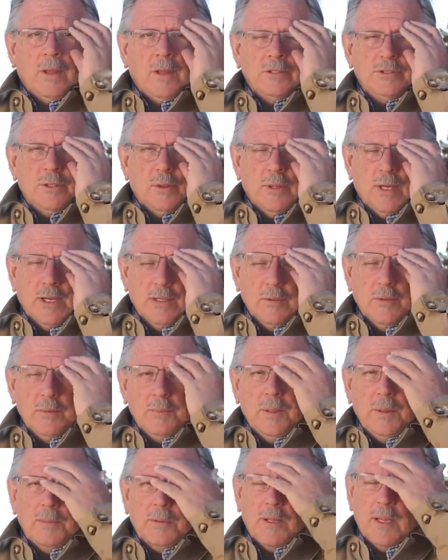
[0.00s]
So what I do
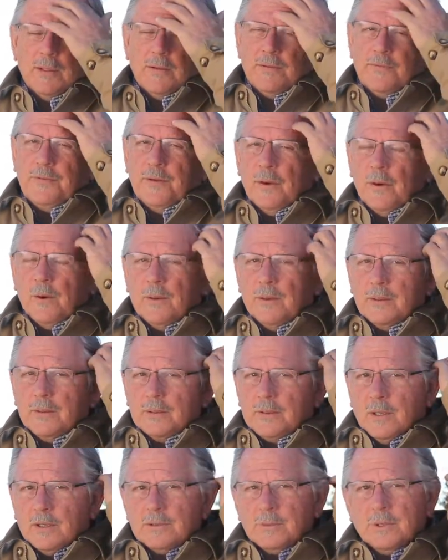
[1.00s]
with people on the phone, of
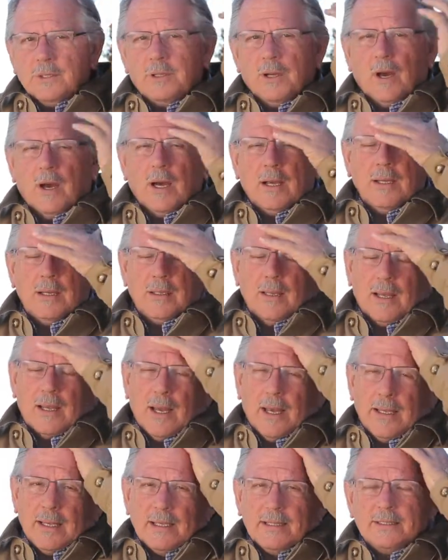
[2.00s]
course we talk, and
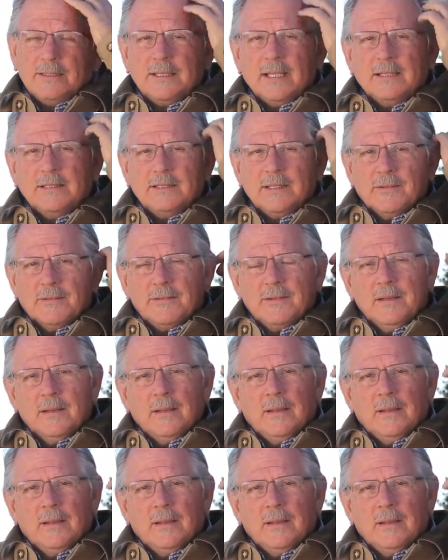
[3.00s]
I get a sense of